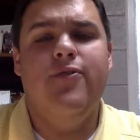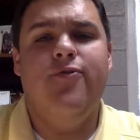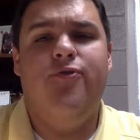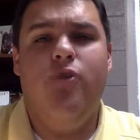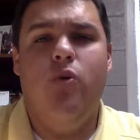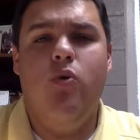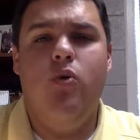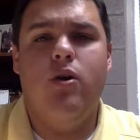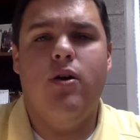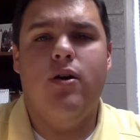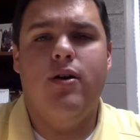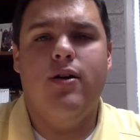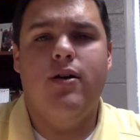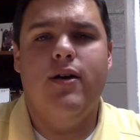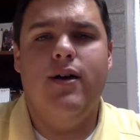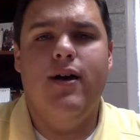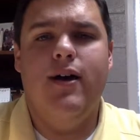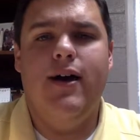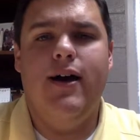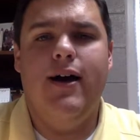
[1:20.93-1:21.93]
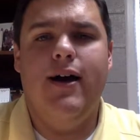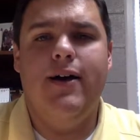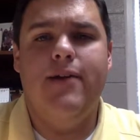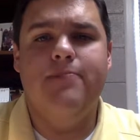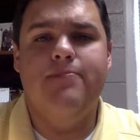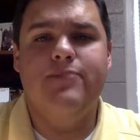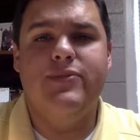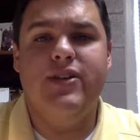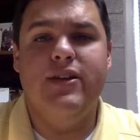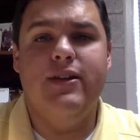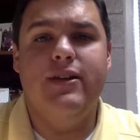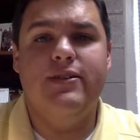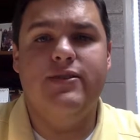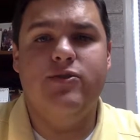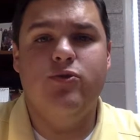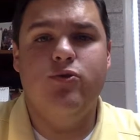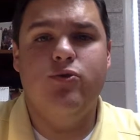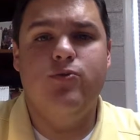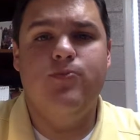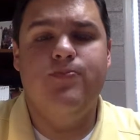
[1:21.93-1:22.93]
for Sunday
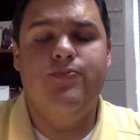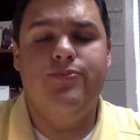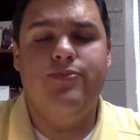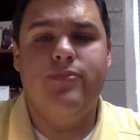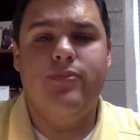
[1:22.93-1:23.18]
school